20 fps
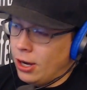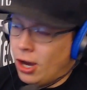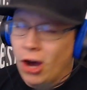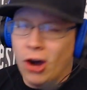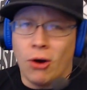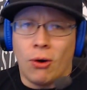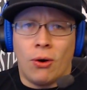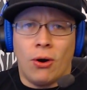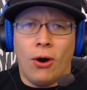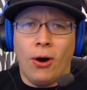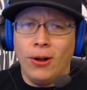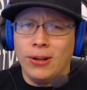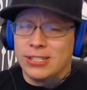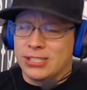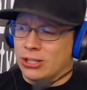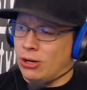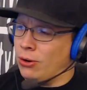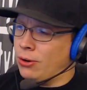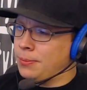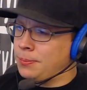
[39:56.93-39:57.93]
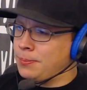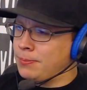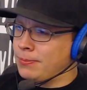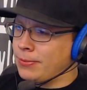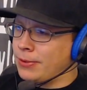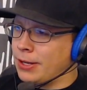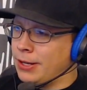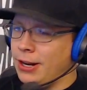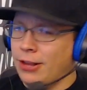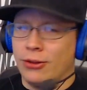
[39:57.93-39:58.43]
Oh, also,
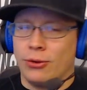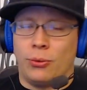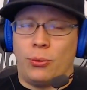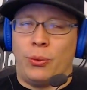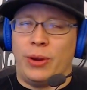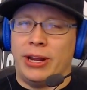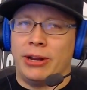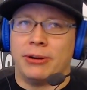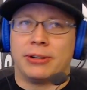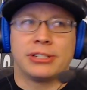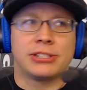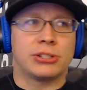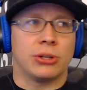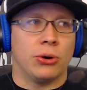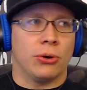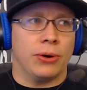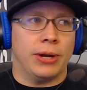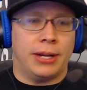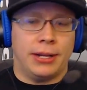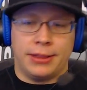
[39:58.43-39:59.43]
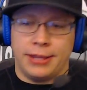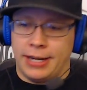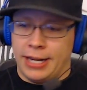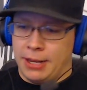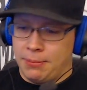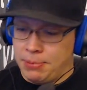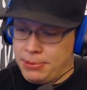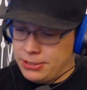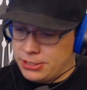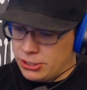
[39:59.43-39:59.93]
another weird story that
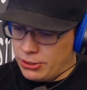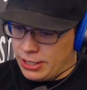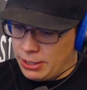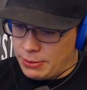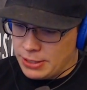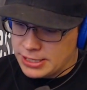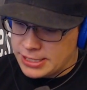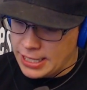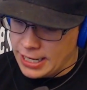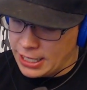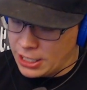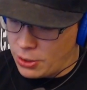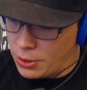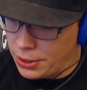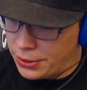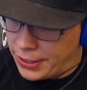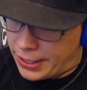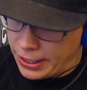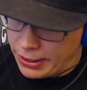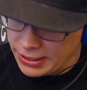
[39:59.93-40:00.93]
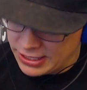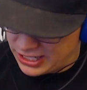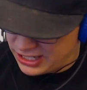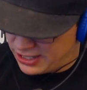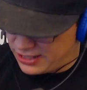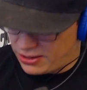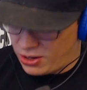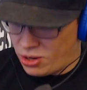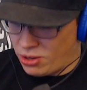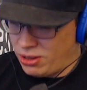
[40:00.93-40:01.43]
happened. So anyways, yeah, I go in there. It's
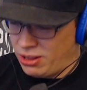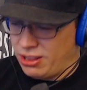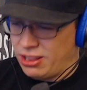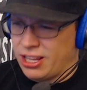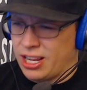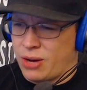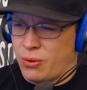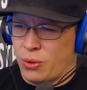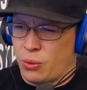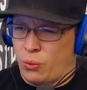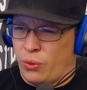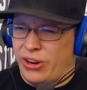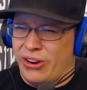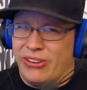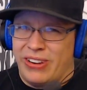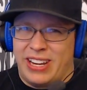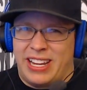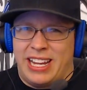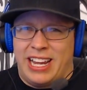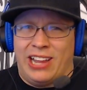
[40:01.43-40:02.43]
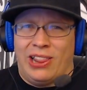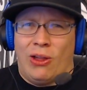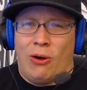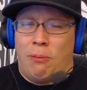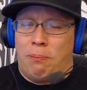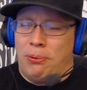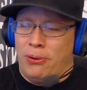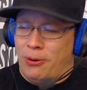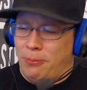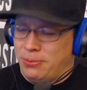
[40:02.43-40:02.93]
just all liquid, weird
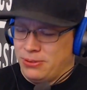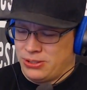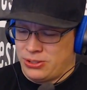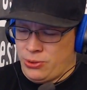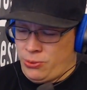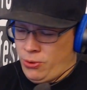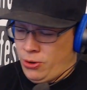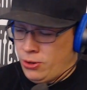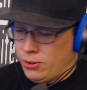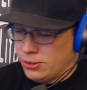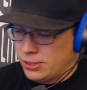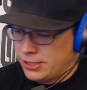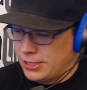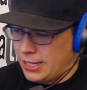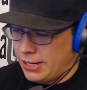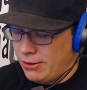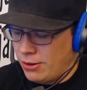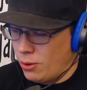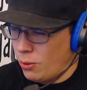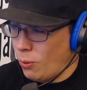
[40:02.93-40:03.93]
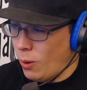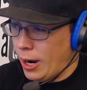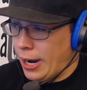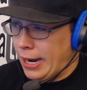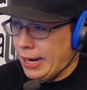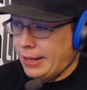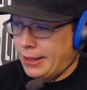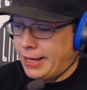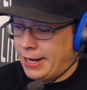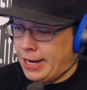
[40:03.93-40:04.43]
yellow poop. It's gross. I don't know
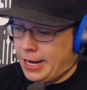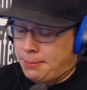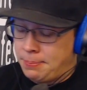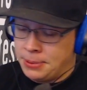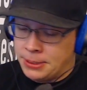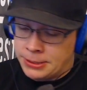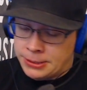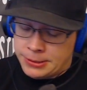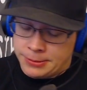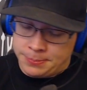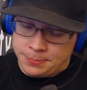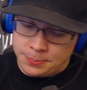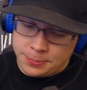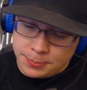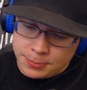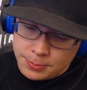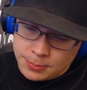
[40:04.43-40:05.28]
why that happened.